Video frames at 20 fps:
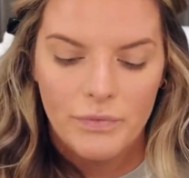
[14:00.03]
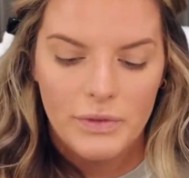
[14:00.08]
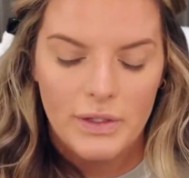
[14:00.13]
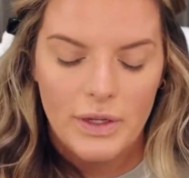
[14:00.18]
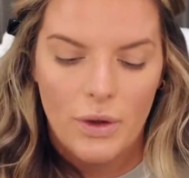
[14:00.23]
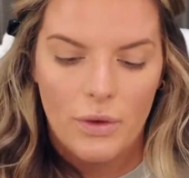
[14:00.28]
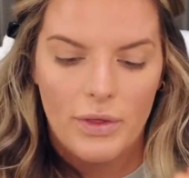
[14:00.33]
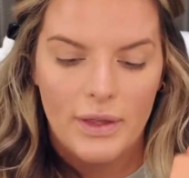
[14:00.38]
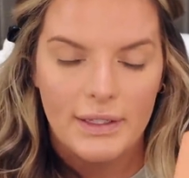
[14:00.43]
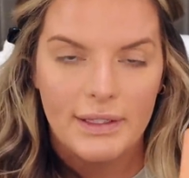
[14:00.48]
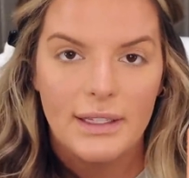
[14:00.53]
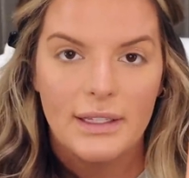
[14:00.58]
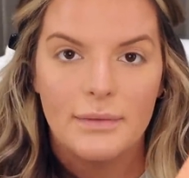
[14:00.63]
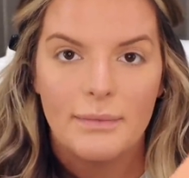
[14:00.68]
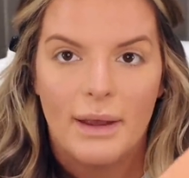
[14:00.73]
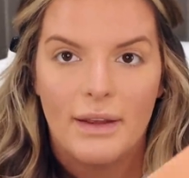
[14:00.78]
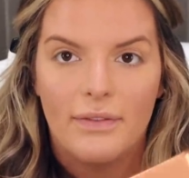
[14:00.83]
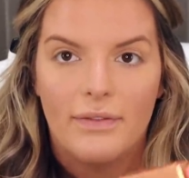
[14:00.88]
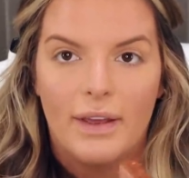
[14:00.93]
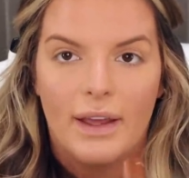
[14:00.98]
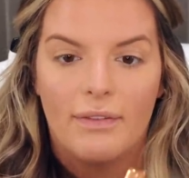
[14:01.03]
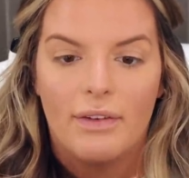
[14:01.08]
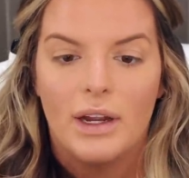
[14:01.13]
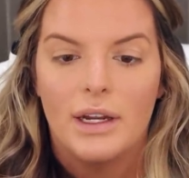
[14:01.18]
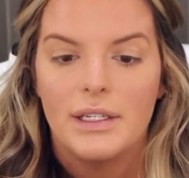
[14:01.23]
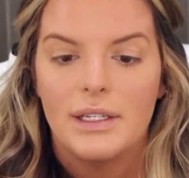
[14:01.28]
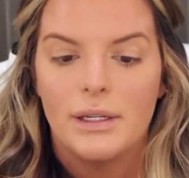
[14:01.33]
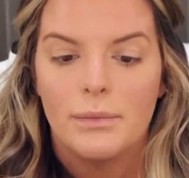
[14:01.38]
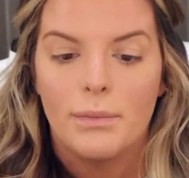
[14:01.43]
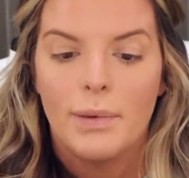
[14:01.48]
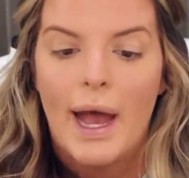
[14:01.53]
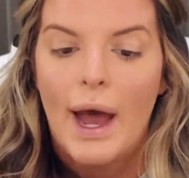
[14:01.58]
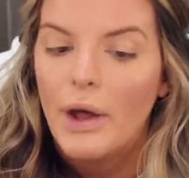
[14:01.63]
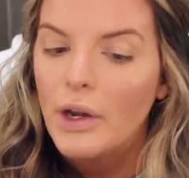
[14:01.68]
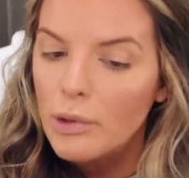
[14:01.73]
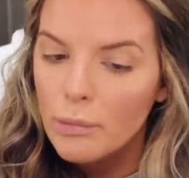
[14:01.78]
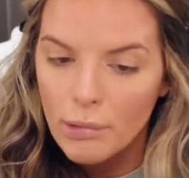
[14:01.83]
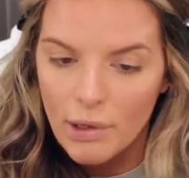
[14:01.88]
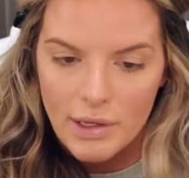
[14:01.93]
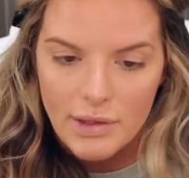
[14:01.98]
So this is my favorite
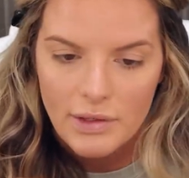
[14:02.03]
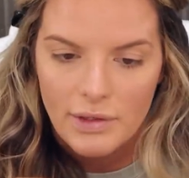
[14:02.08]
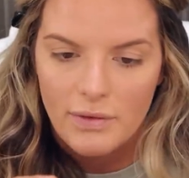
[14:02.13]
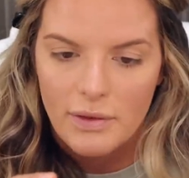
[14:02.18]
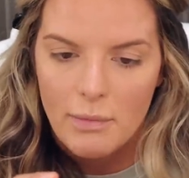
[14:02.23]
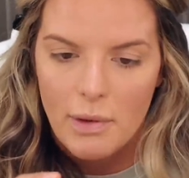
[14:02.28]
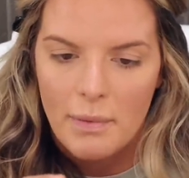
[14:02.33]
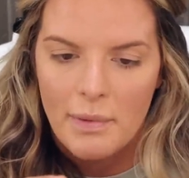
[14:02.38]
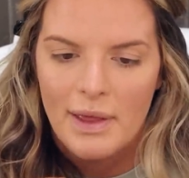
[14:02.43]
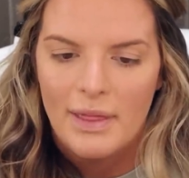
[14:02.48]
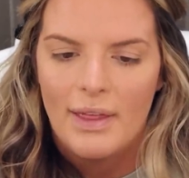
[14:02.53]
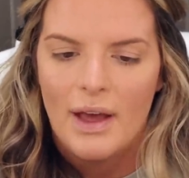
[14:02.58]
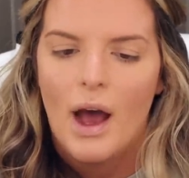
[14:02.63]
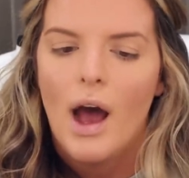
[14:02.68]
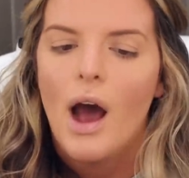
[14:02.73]
powder bronzer of the moment, the